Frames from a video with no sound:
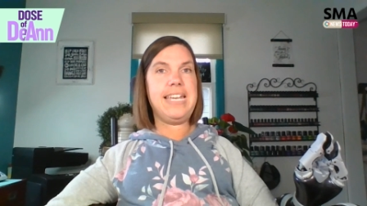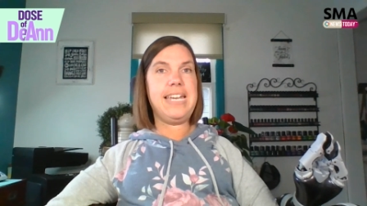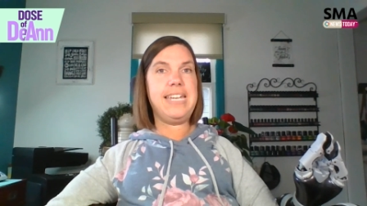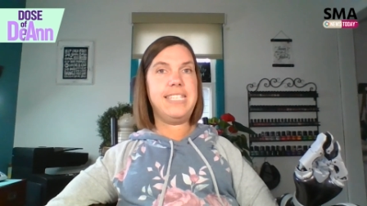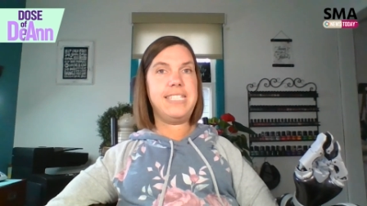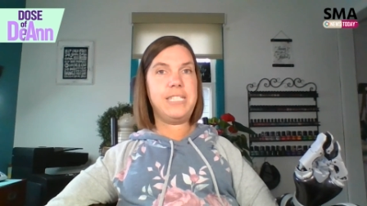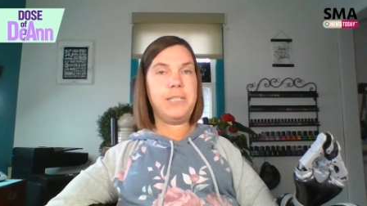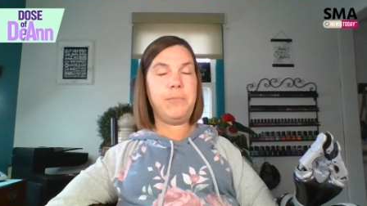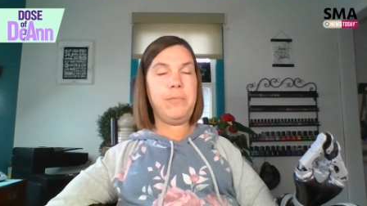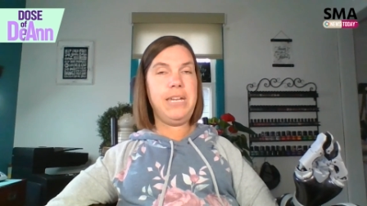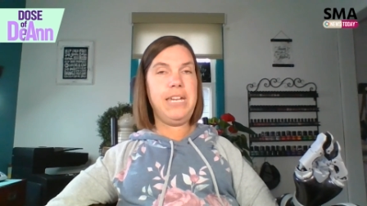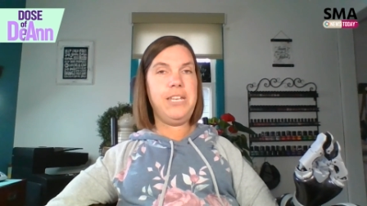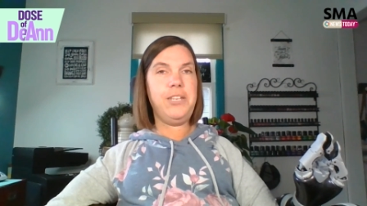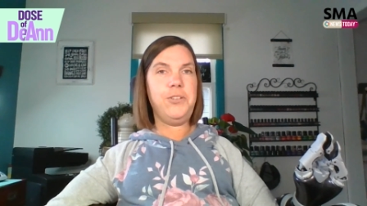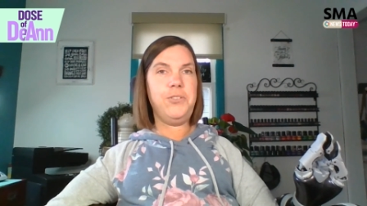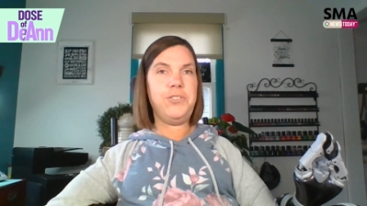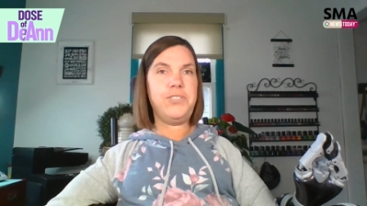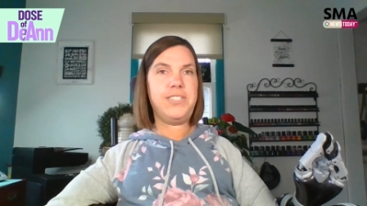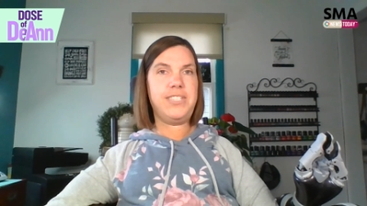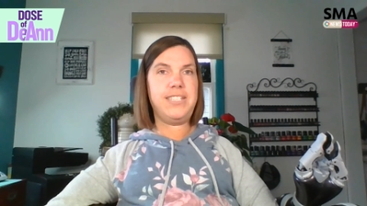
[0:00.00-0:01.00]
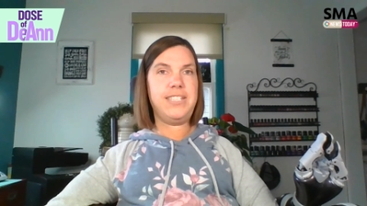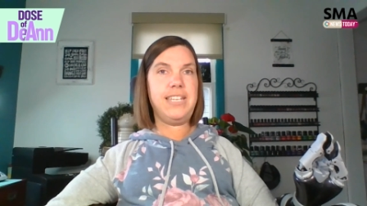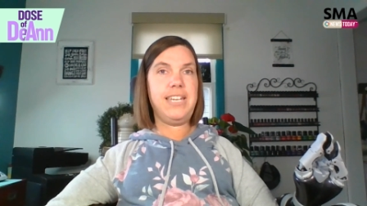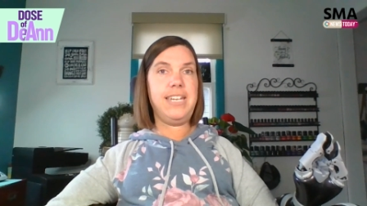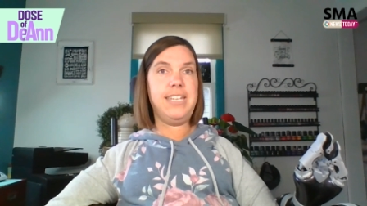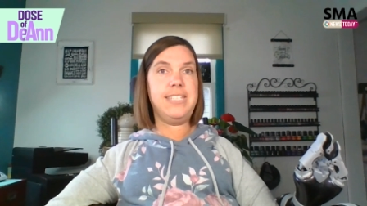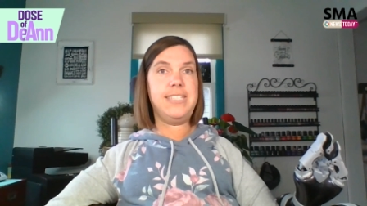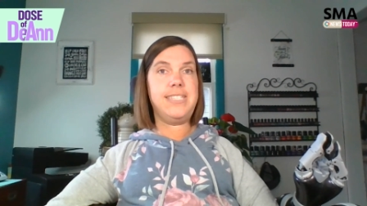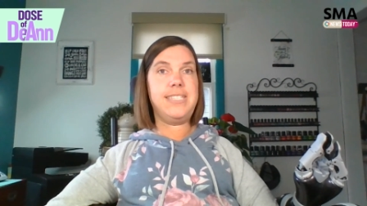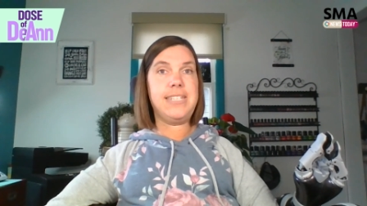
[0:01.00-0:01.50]

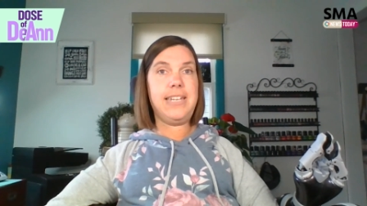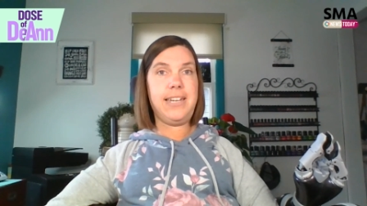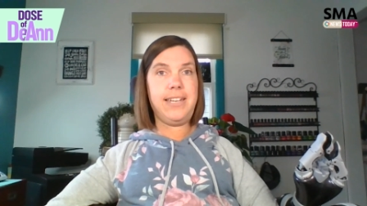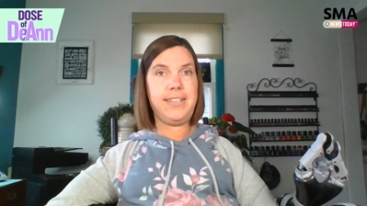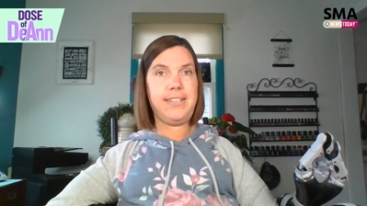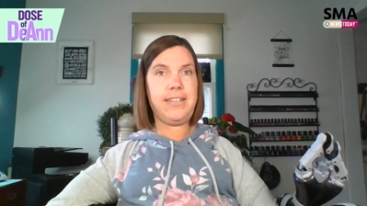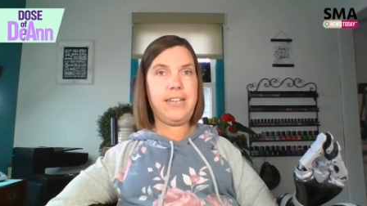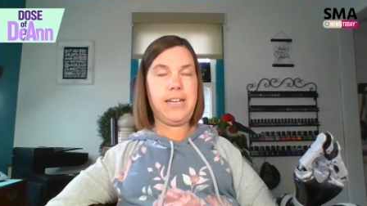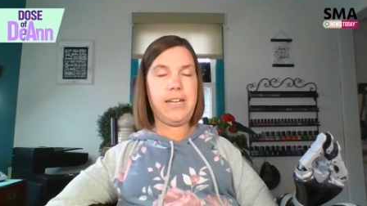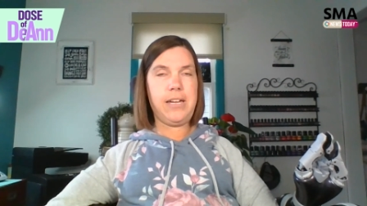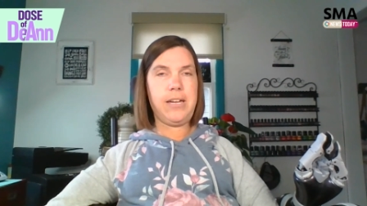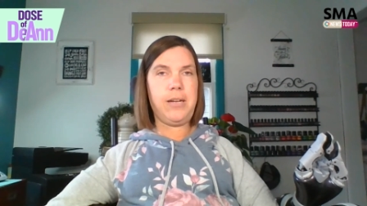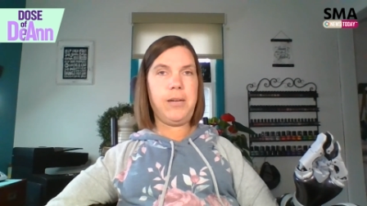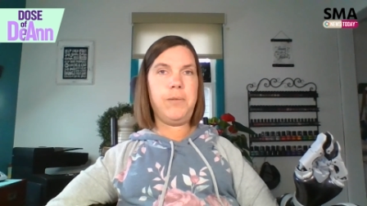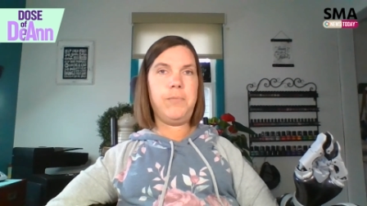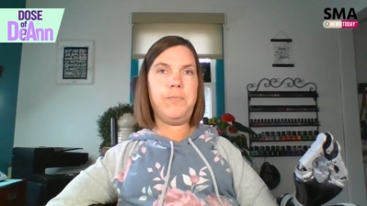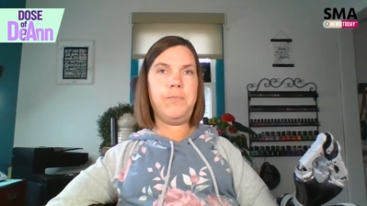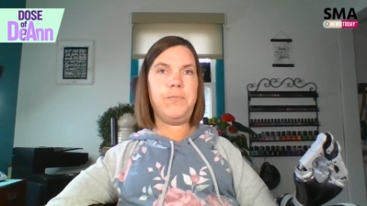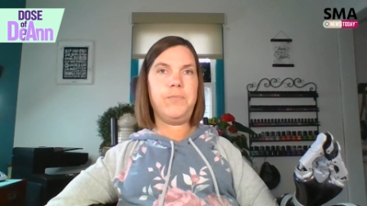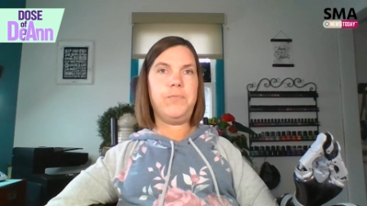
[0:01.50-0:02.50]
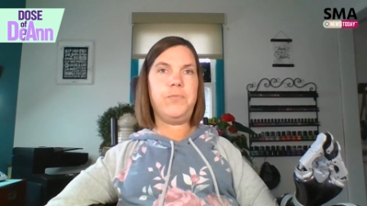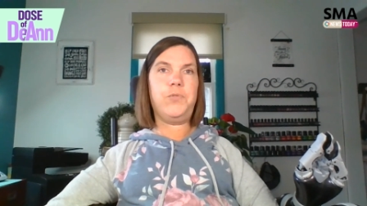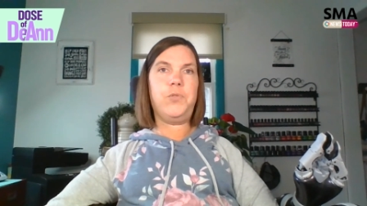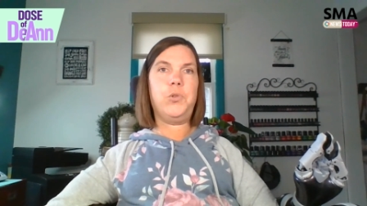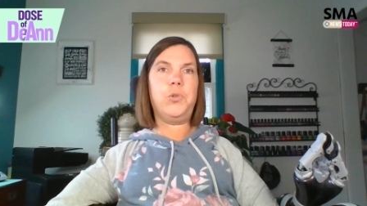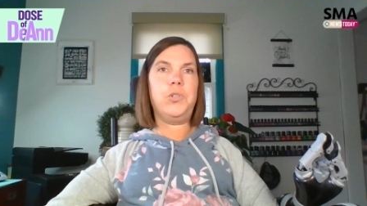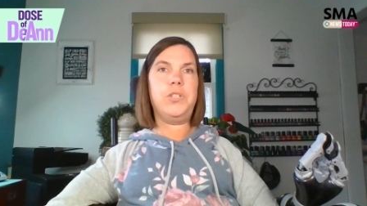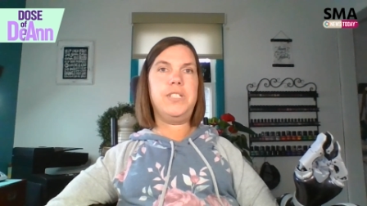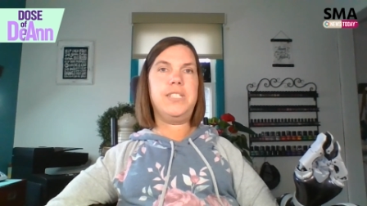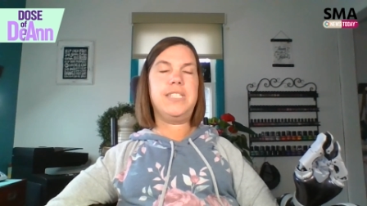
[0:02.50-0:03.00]
smanewstoday.com
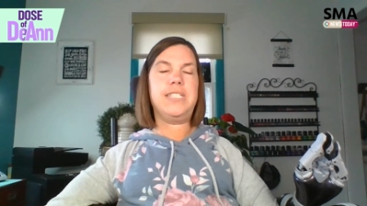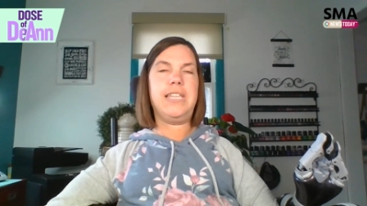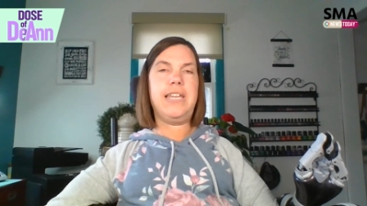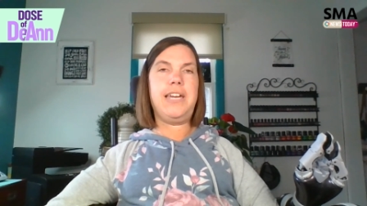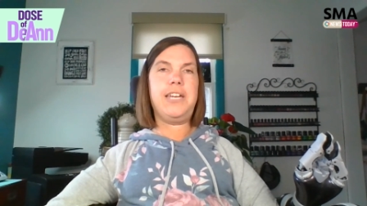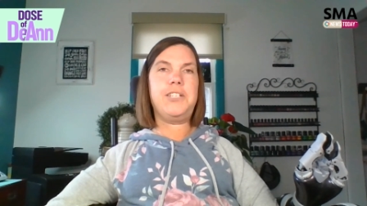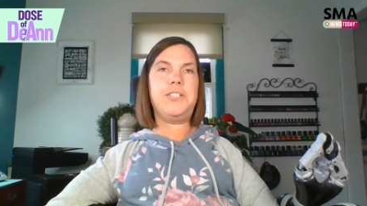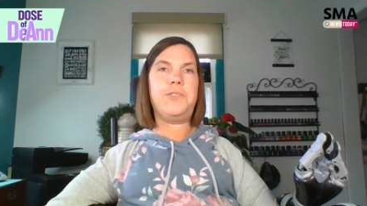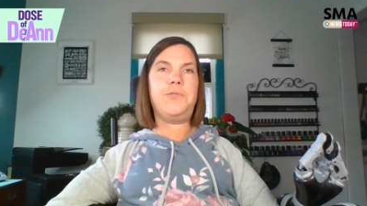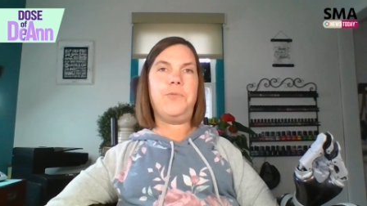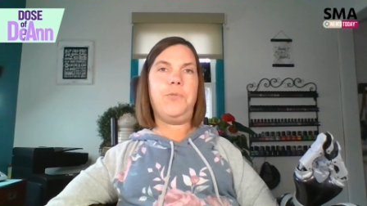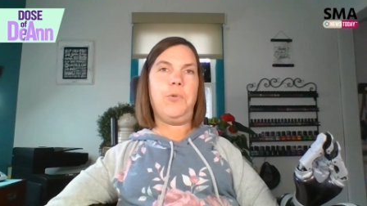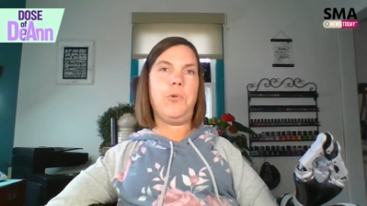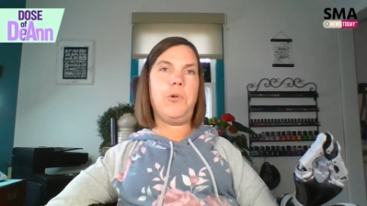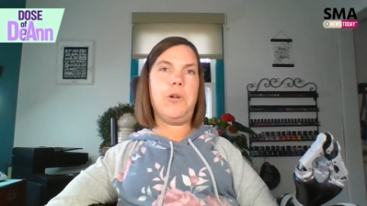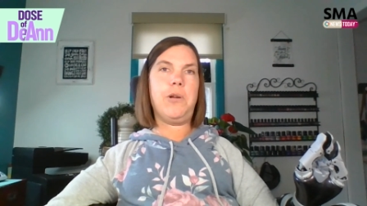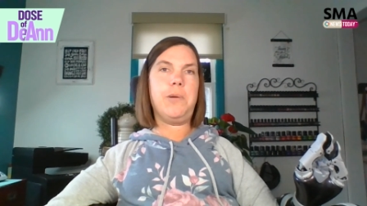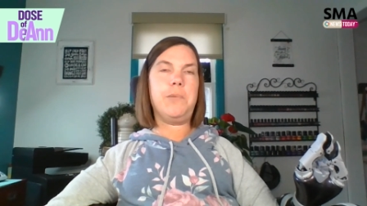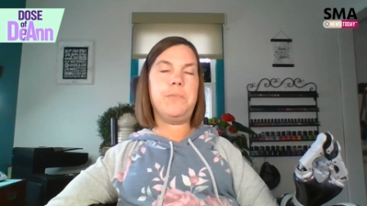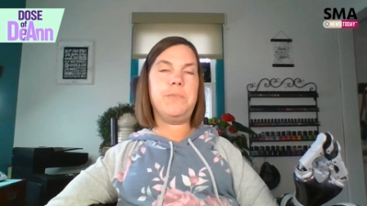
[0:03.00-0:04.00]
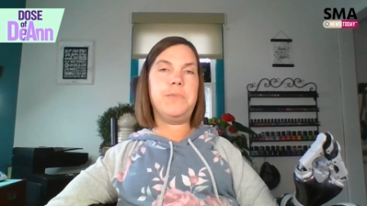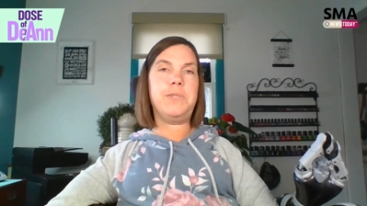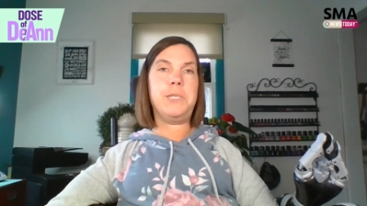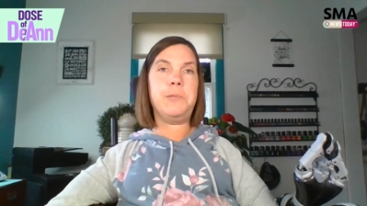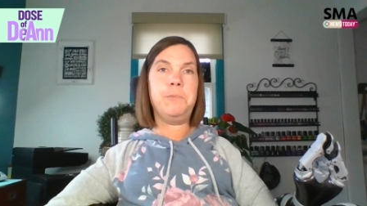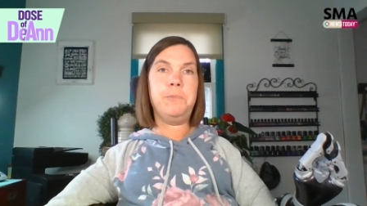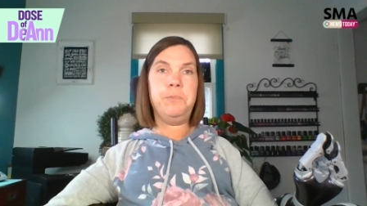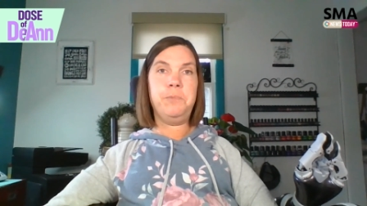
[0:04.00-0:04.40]
forward slash forums.